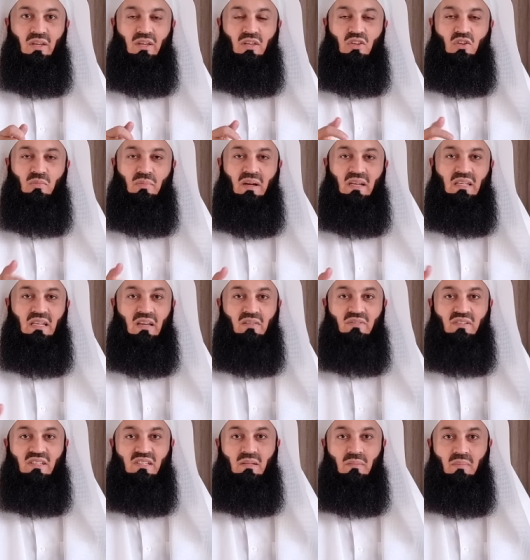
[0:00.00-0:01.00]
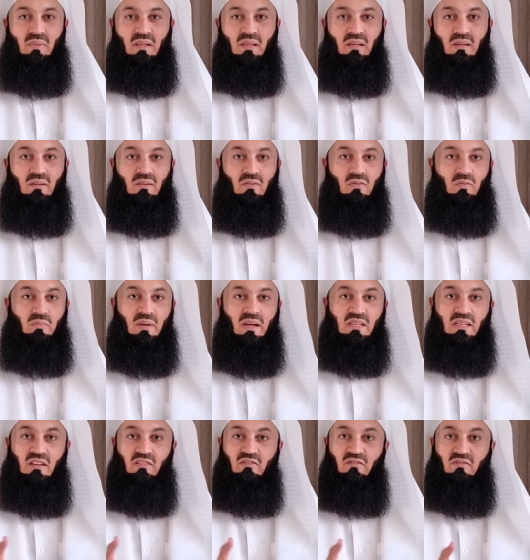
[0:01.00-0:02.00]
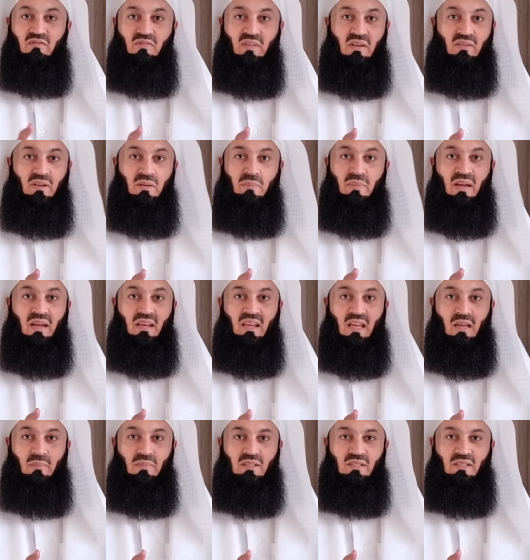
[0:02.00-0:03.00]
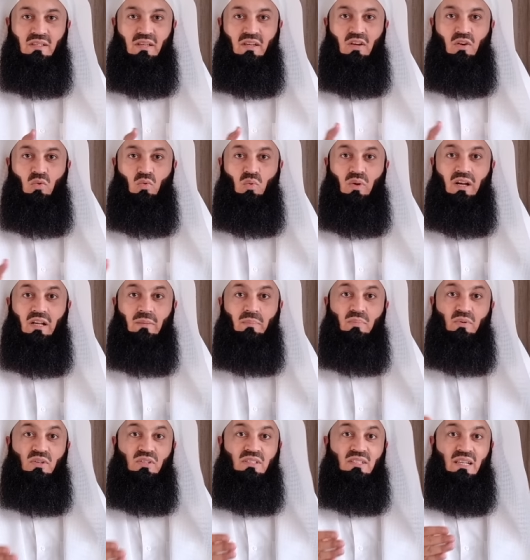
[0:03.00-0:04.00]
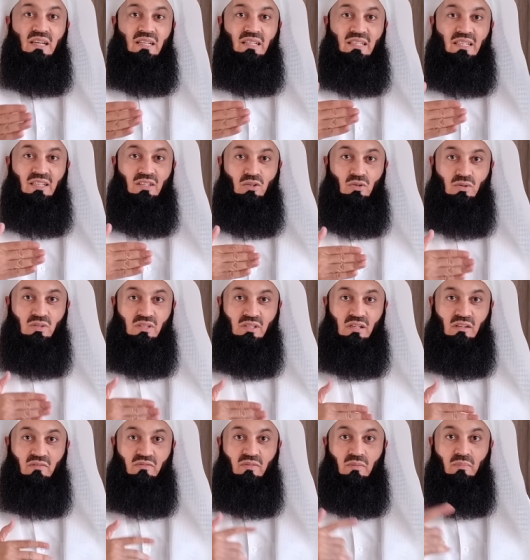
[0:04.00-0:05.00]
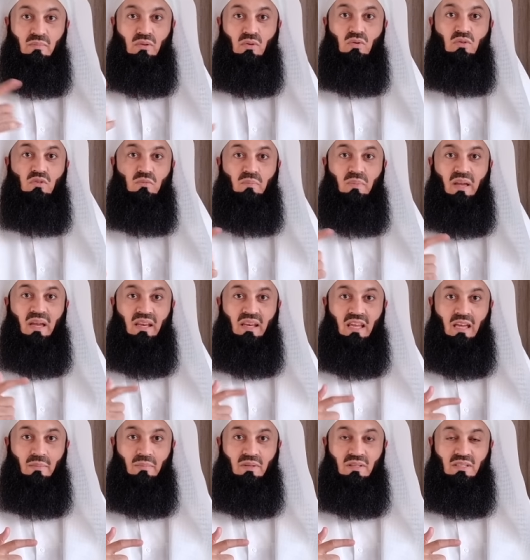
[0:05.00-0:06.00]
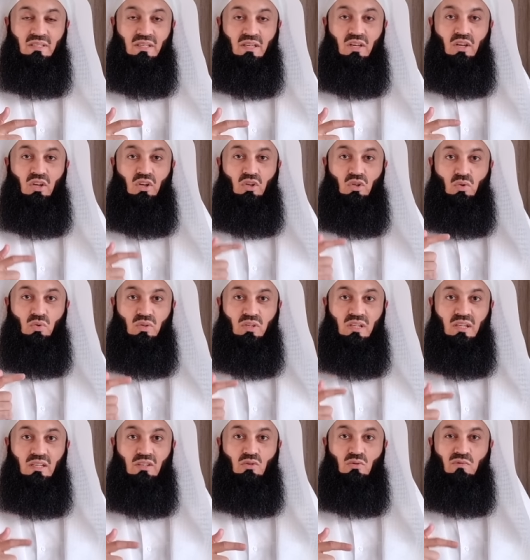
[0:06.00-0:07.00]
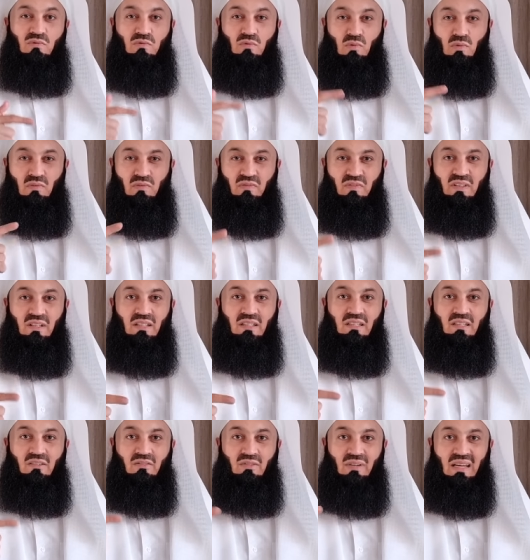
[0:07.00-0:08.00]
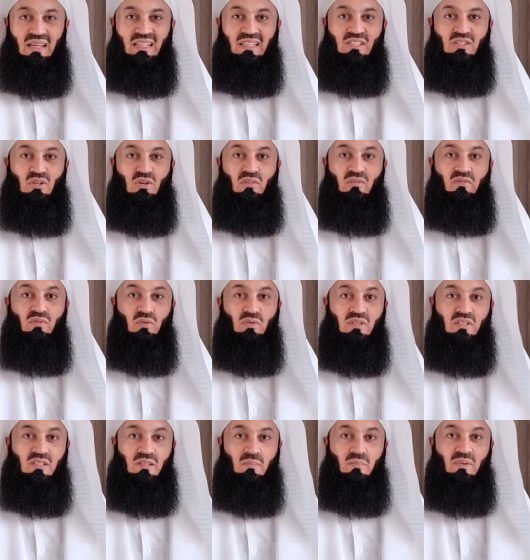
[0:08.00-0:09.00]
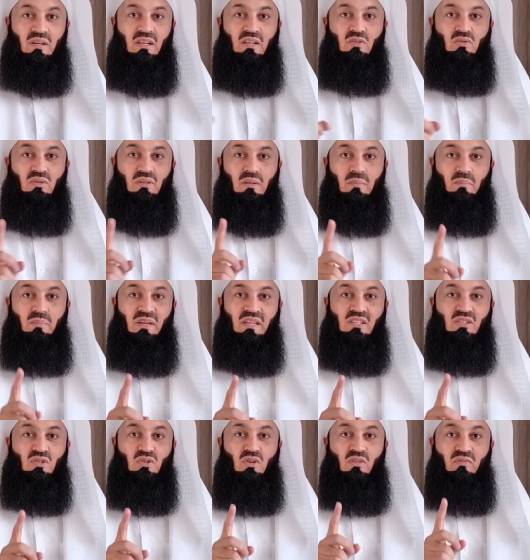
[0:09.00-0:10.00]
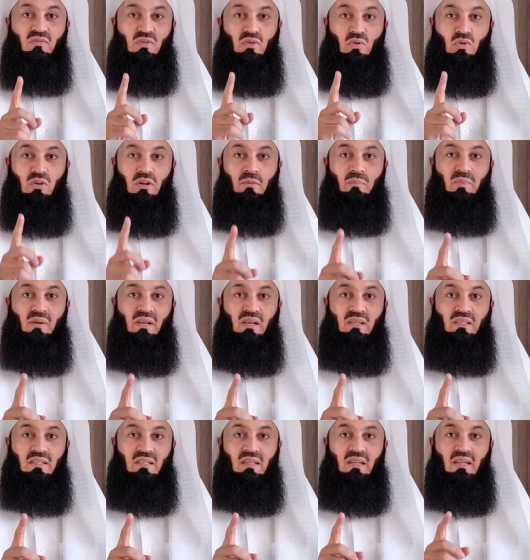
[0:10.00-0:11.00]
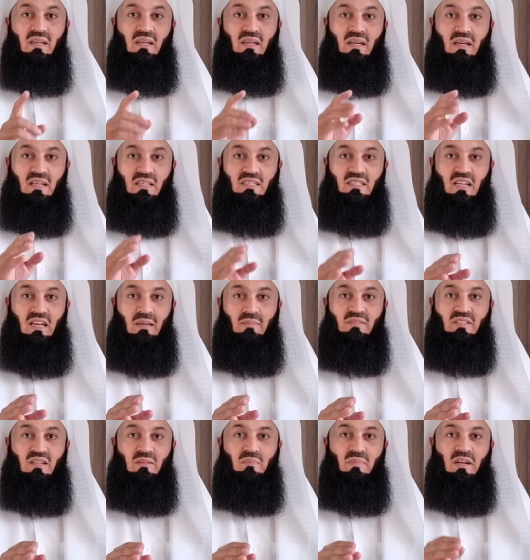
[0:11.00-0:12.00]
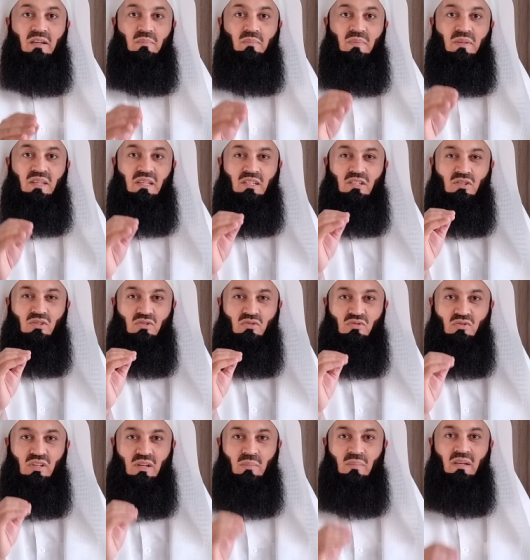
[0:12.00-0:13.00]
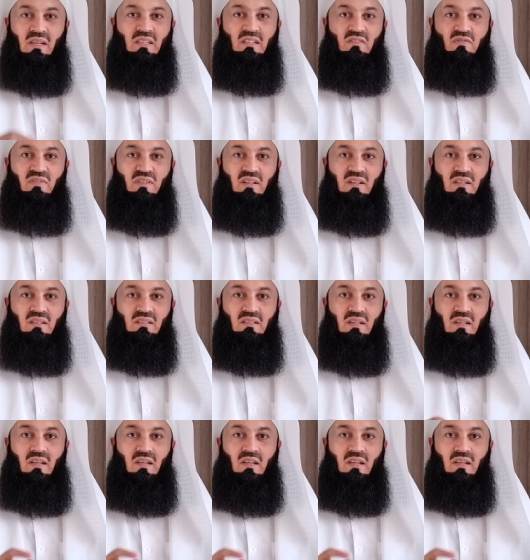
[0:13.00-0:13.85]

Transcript: You might have a sibling who might have very bad habits. While protecting yourself from those bad habits, you need to fulfill the rights of your sibling to the best of your ability. At times, it might be extremely difficult,